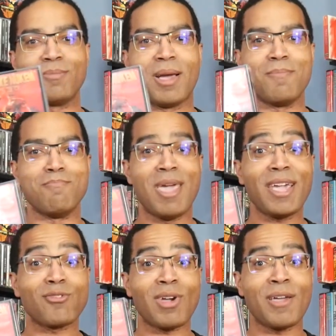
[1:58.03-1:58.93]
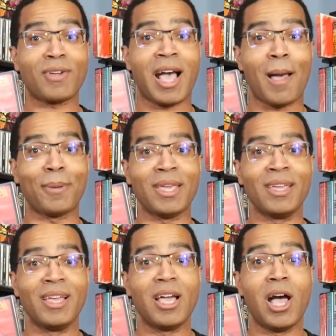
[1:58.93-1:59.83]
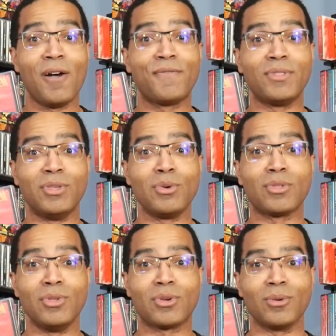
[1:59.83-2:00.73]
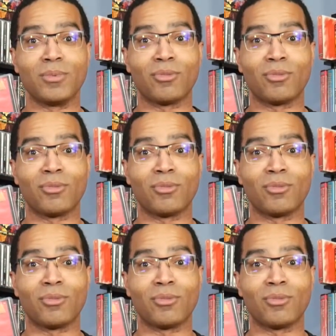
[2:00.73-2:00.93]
my Mega Drive copy of Duke Nukem